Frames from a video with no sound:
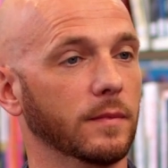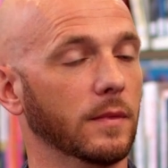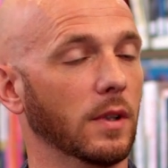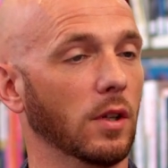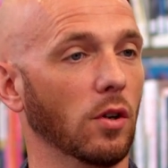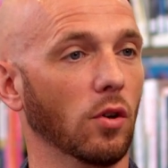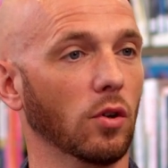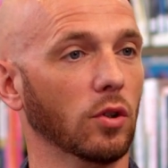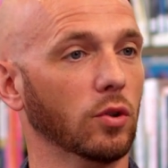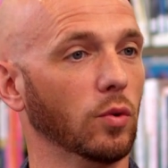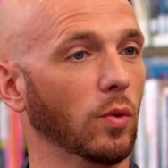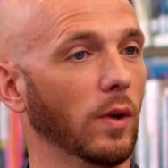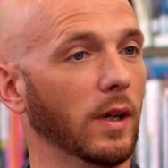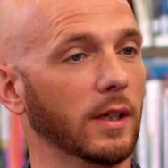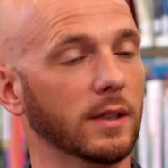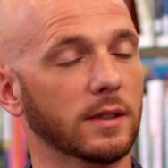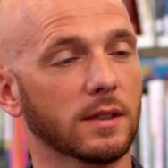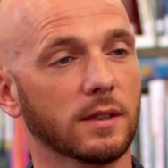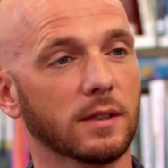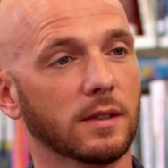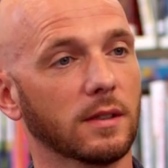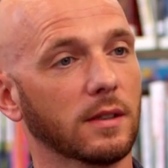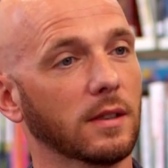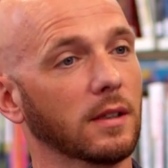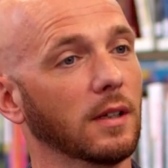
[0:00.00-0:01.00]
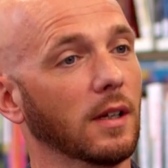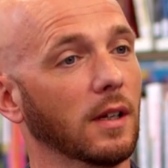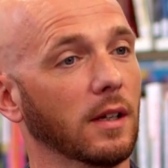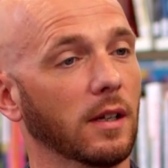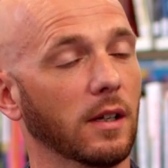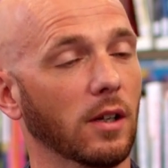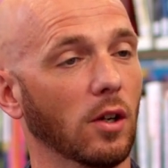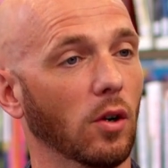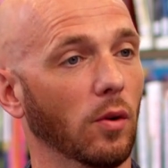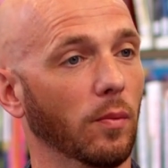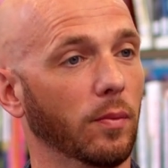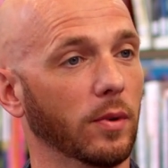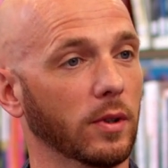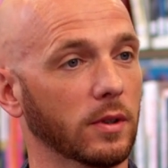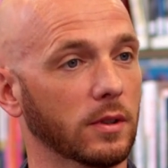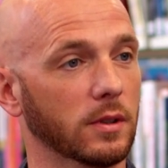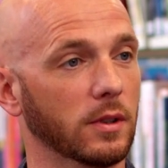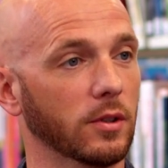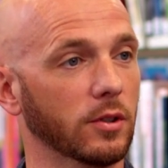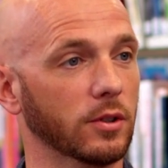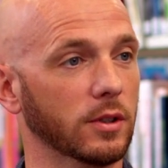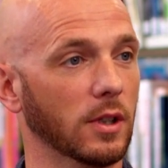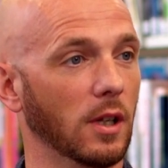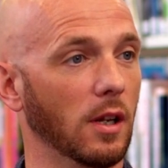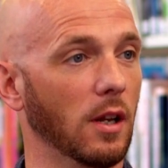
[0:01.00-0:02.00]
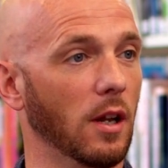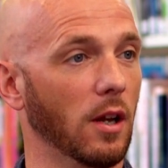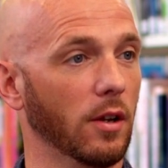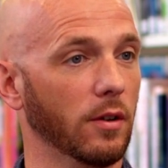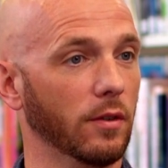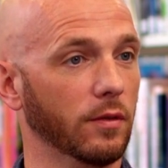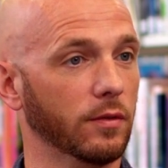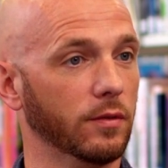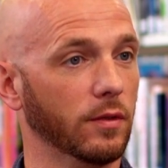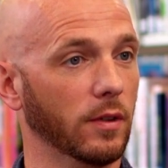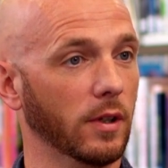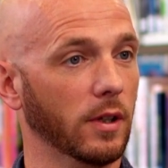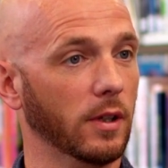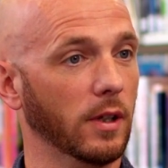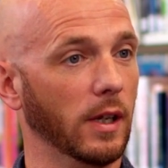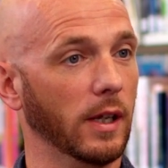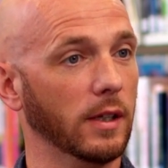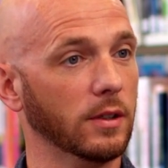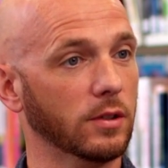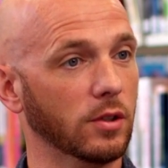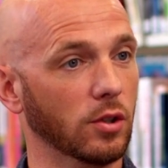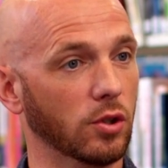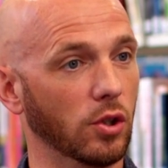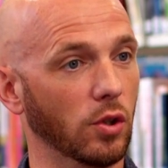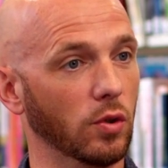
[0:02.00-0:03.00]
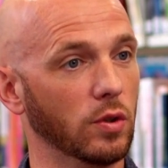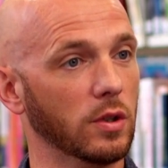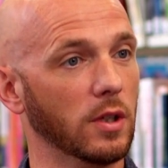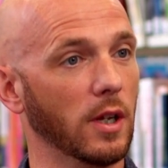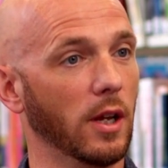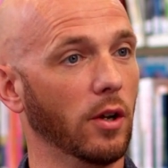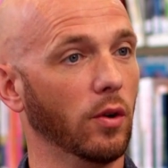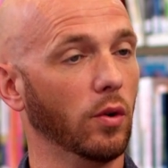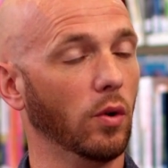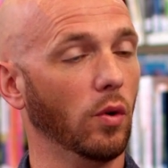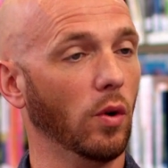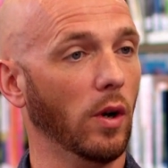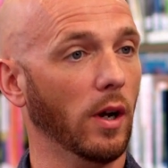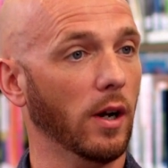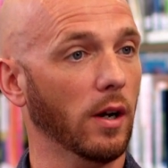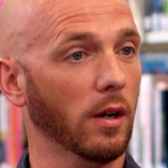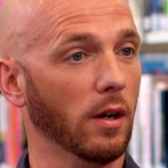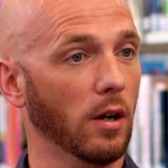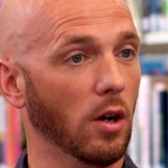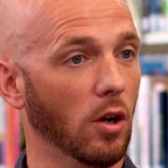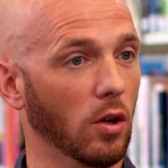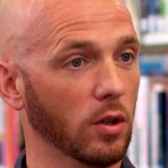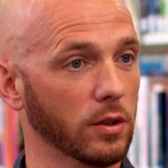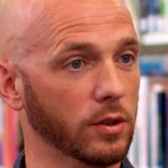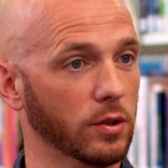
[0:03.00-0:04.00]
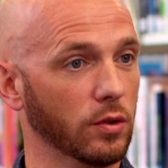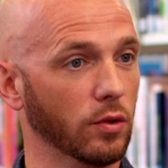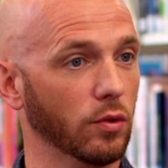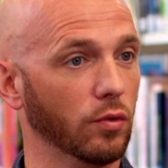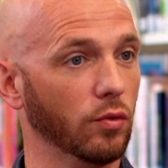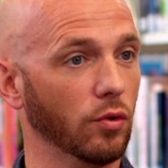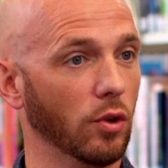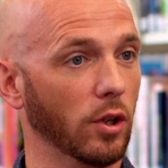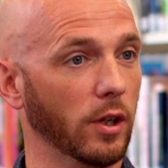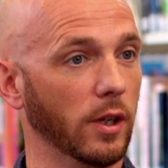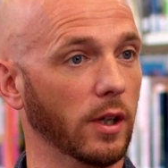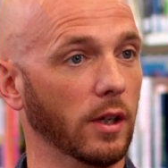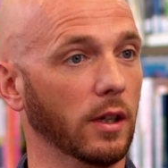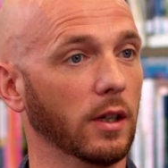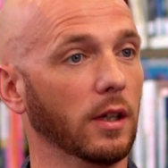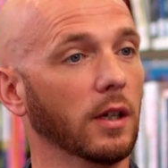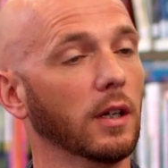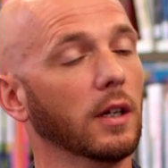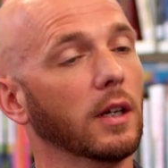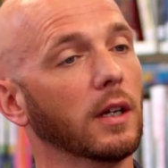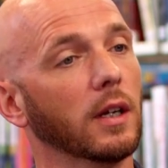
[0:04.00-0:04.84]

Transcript: Northwest, but there's a lot of institutes now who are also running